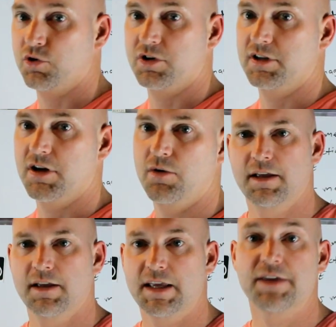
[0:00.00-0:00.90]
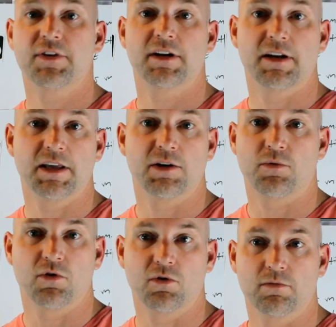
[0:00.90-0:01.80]
You're good to go. Even an
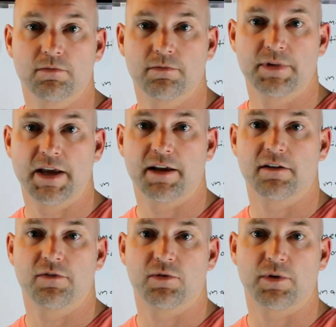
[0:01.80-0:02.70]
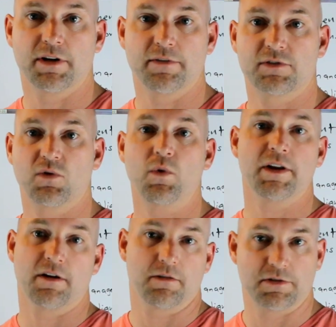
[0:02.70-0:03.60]
in-room negative 3 of
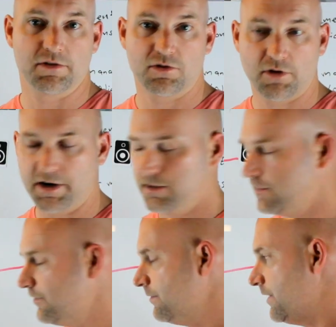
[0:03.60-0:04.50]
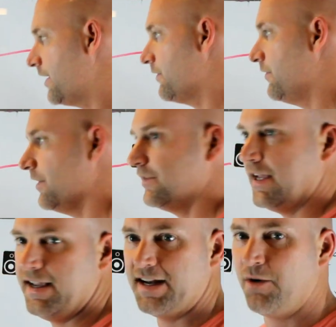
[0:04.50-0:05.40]
20 hertz is great. Negative
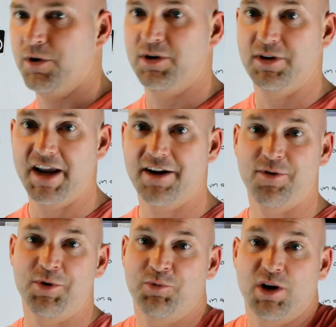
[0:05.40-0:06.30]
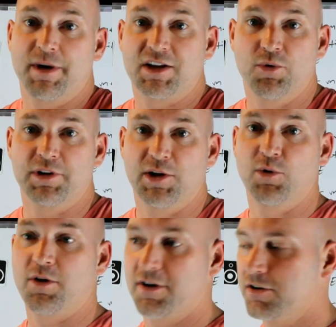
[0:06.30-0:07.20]
15, I wouldn't, I wouldn't worry about going lower.